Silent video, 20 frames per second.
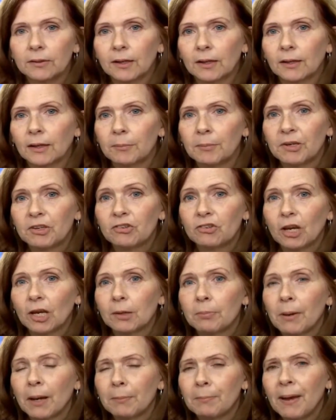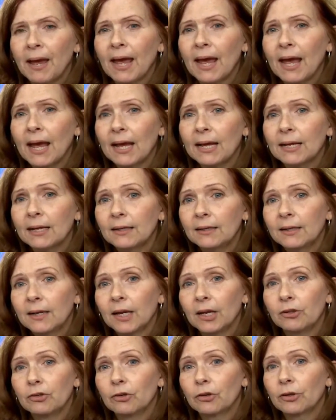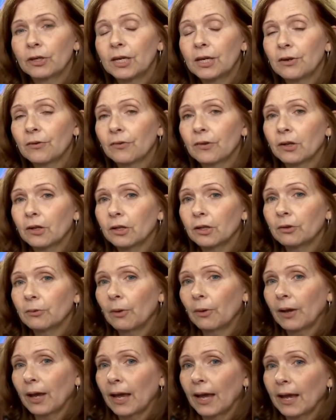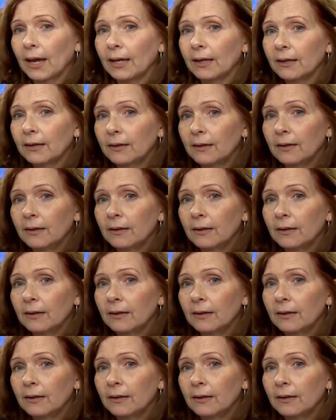Now let me shake my bag and you'll hear the clue, okay?